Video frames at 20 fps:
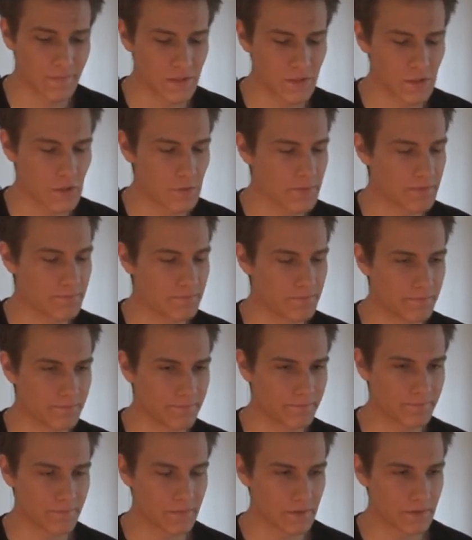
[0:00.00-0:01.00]
Stupid.
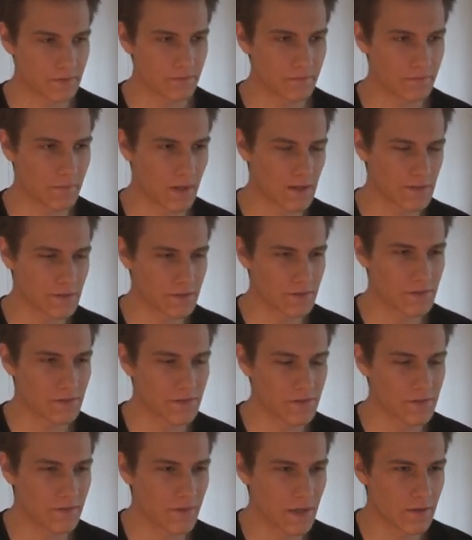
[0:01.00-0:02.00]

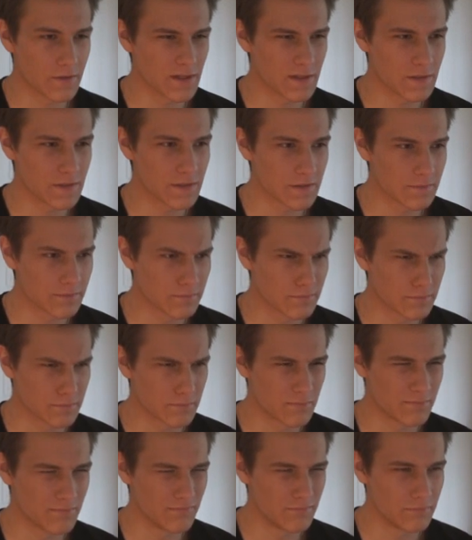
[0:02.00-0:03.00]
Monsters, Gregory's.
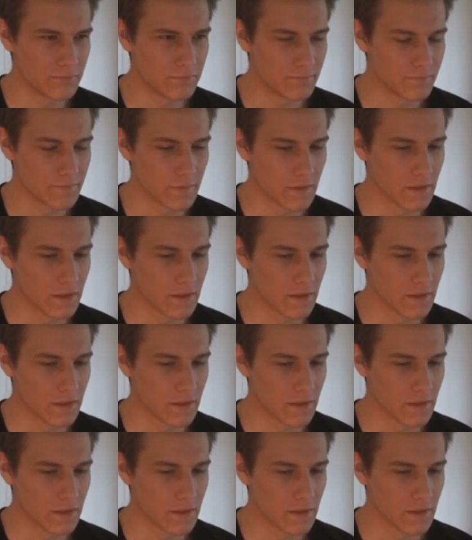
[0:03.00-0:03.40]
Mm.